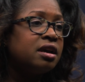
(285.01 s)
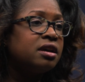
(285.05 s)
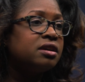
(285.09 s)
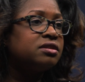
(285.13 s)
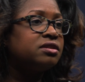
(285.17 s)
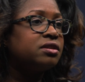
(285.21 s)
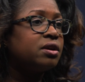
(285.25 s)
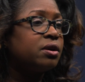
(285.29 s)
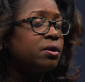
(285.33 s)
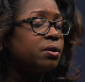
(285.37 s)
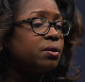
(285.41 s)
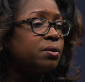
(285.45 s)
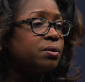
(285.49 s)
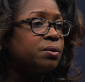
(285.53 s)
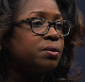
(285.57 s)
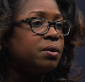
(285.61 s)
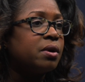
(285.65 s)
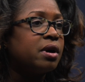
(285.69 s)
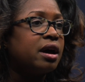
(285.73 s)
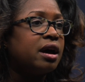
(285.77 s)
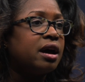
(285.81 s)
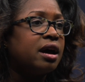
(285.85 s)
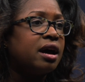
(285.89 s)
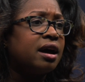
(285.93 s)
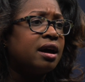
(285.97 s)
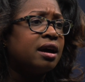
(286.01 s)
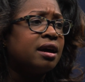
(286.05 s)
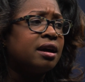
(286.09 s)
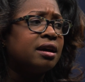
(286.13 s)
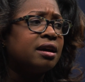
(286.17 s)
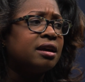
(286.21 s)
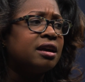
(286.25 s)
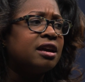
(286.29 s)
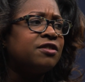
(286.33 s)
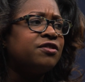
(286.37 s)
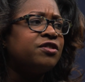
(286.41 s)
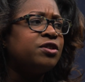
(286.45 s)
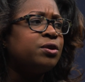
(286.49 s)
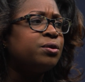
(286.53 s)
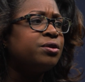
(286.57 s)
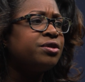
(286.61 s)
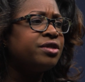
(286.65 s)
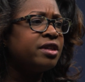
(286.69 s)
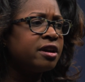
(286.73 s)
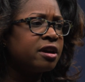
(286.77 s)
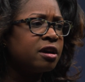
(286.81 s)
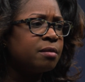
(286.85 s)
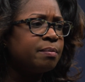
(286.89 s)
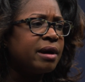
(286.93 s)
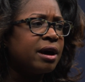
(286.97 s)
So if you
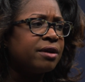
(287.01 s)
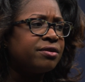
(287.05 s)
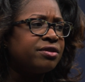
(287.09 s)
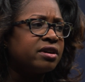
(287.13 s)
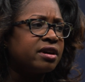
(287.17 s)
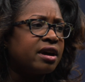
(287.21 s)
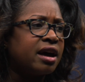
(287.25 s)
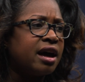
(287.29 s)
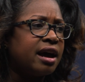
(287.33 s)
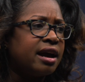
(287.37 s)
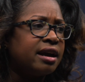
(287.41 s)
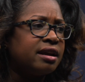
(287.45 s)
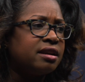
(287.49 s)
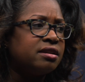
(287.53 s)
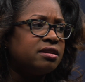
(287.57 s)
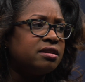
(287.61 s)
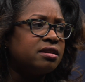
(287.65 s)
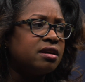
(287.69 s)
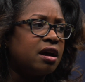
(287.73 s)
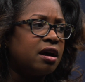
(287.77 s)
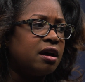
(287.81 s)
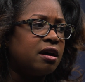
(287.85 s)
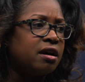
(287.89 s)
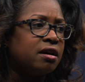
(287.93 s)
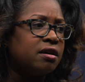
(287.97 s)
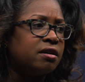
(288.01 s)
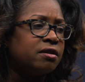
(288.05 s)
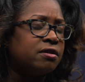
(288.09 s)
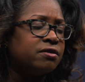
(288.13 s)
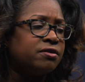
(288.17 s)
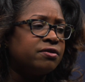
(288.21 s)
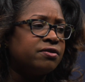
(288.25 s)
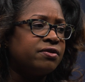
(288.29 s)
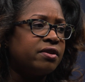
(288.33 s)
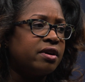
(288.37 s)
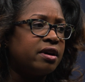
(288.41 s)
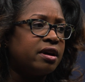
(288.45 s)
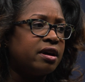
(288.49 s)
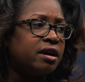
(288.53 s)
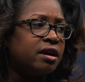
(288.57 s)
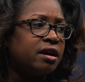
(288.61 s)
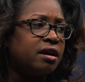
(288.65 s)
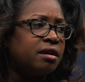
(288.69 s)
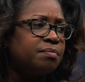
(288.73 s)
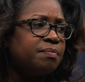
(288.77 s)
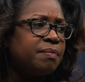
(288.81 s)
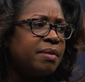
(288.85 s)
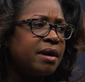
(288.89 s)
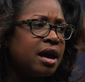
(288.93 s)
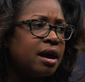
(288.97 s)
think about the kind of
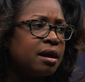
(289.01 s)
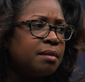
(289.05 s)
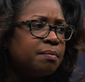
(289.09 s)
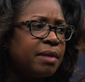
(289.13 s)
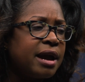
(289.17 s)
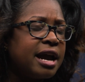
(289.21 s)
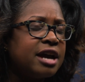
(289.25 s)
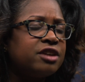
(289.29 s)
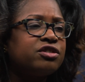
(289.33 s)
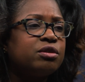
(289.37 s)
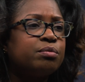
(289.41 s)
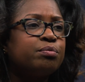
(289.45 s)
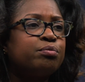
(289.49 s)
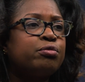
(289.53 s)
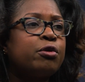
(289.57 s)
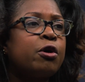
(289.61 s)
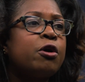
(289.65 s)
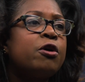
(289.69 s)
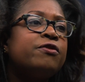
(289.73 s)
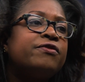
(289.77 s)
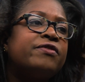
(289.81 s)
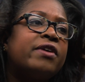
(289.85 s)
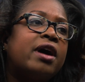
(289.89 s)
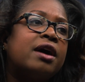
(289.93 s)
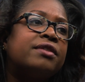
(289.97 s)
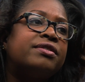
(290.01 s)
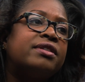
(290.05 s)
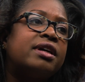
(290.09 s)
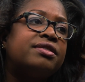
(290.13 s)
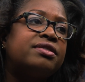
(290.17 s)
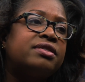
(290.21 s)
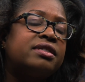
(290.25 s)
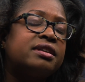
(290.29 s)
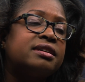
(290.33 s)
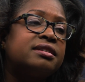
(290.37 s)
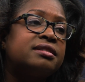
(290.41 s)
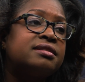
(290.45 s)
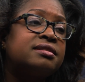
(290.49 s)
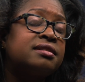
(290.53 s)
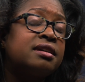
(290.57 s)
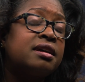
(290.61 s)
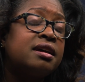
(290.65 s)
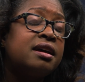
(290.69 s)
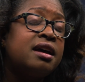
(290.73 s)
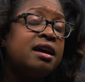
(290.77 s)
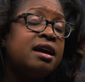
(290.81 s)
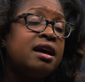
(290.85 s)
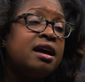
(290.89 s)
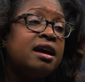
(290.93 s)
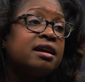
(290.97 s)
patient profile that this
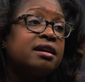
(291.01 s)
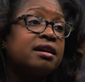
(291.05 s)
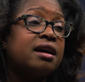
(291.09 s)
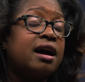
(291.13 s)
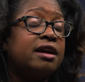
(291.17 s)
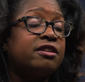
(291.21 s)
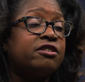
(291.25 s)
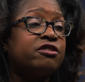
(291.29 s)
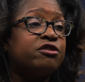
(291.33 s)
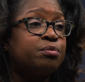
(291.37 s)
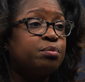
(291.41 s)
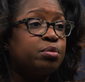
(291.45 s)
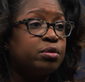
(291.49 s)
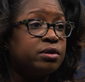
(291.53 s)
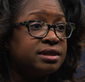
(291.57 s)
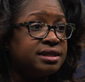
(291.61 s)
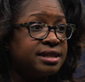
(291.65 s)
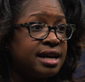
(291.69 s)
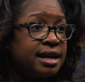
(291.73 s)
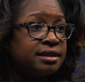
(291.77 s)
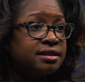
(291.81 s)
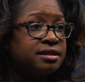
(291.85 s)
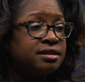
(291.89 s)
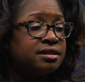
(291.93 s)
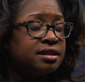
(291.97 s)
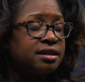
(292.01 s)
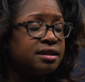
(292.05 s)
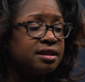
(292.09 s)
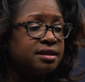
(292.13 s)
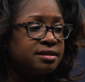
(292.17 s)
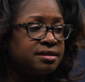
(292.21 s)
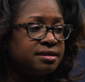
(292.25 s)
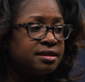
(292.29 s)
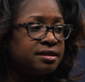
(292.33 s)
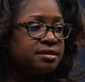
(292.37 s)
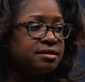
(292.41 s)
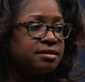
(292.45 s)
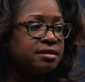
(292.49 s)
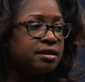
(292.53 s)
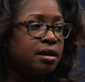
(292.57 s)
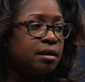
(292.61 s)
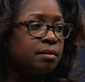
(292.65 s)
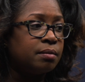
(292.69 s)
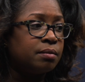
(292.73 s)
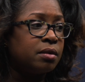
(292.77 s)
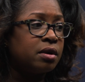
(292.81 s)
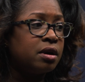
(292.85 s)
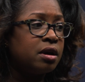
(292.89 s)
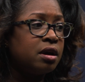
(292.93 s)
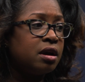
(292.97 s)
kind of presents to the
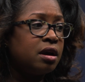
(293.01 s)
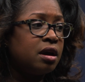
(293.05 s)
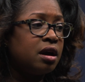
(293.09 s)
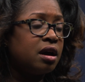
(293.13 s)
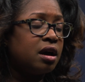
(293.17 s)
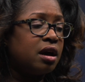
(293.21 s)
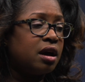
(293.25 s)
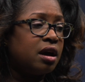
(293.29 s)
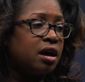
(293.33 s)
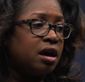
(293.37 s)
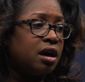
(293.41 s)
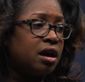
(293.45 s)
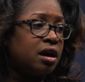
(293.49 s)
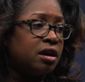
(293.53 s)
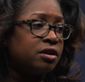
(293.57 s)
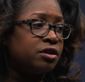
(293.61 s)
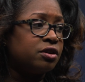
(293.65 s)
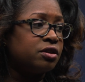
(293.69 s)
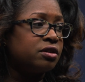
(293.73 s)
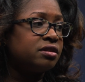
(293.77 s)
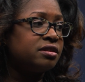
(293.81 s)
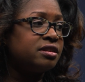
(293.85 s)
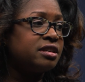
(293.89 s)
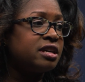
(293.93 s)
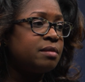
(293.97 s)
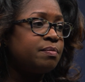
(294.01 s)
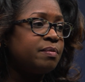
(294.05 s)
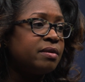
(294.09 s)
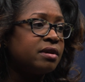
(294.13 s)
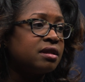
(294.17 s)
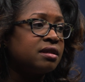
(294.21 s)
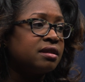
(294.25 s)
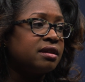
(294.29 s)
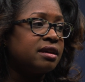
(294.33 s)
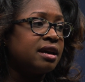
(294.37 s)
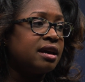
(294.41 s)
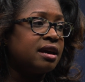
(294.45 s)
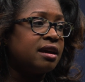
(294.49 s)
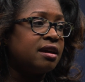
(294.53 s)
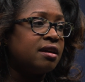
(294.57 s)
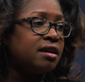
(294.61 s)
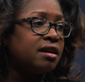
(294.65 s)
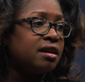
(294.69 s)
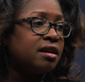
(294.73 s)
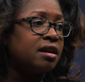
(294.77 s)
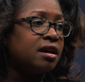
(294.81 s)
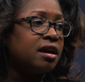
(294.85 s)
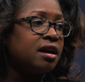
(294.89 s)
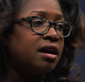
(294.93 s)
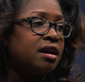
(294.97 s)
system,
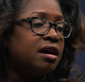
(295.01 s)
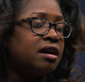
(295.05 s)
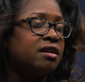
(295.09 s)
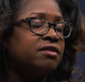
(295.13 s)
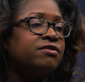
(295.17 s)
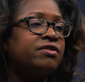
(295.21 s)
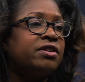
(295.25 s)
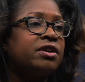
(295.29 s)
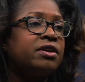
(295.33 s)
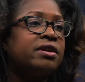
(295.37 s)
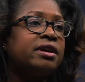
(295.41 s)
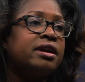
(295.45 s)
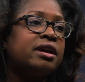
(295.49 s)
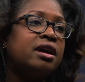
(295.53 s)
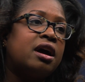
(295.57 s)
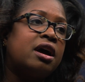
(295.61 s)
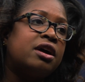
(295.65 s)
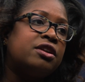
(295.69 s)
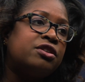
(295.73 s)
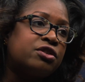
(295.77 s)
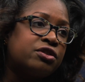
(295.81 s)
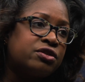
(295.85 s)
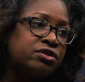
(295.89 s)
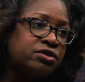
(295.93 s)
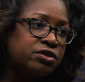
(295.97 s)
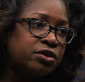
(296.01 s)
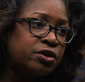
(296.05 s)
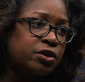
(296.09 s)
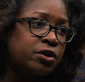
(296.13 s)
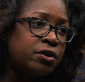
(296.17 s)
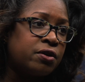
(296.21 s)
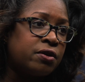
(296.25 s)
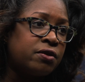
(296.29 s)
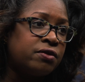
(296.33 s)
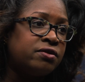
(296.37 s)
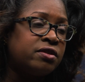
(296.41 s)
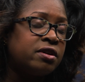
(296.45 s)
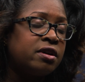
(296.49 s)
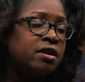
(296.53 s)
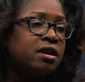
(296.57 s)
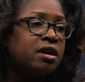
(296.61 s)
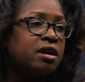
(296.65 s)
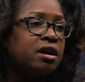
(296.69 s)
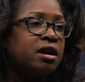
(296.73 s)
typically very underserved,